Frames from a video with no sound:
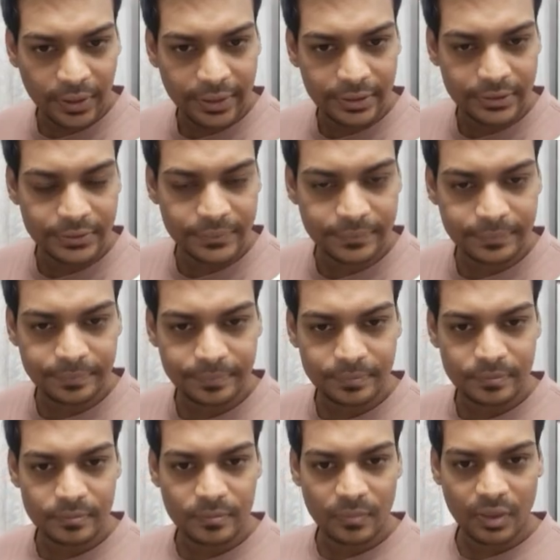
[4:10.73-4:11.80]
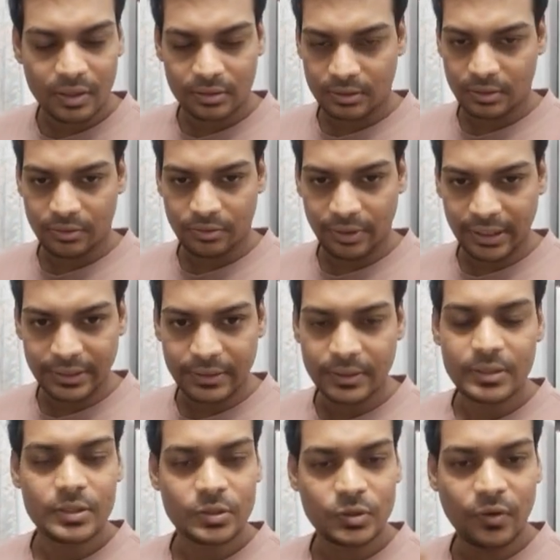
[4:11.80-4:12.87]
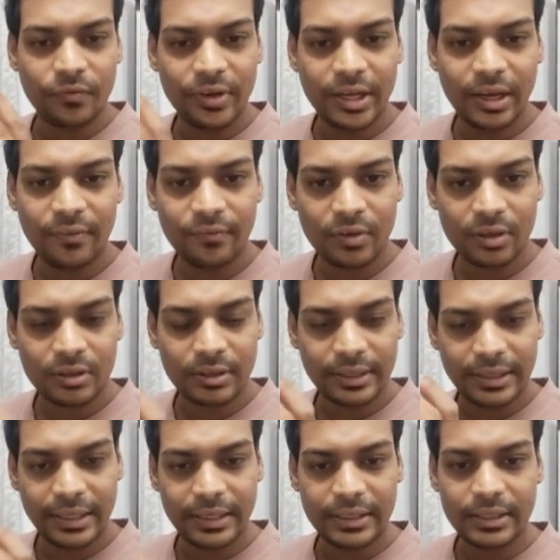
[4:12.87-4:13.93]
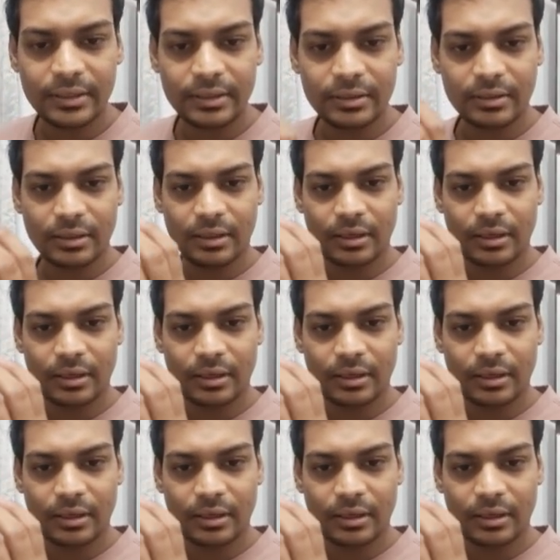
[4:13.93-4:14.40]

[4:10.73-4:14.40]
current. Right, so we have created